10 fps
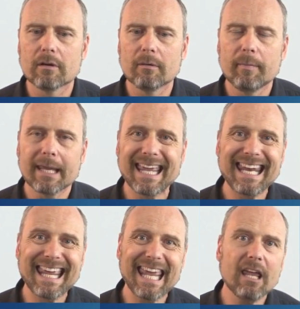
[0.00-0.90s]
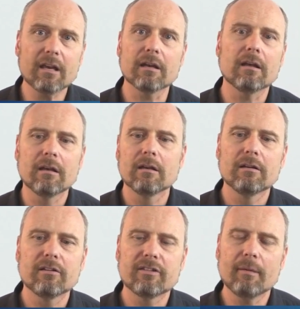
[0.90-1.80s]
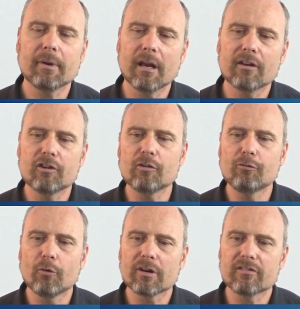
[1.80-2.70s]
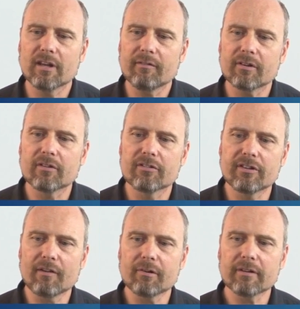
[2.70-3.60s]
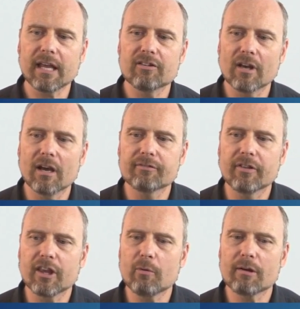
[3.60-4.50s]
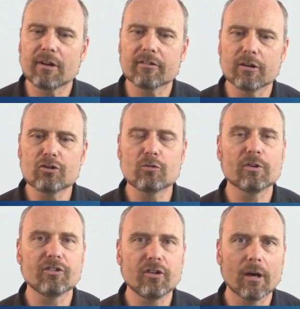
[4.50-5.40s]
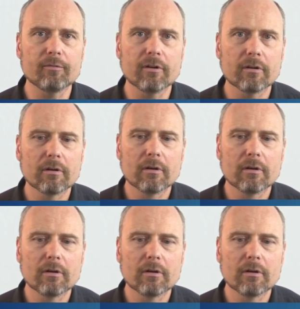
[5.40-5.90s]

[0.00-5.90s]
Beginning in December 1947, several days after the UN resolution was adopted,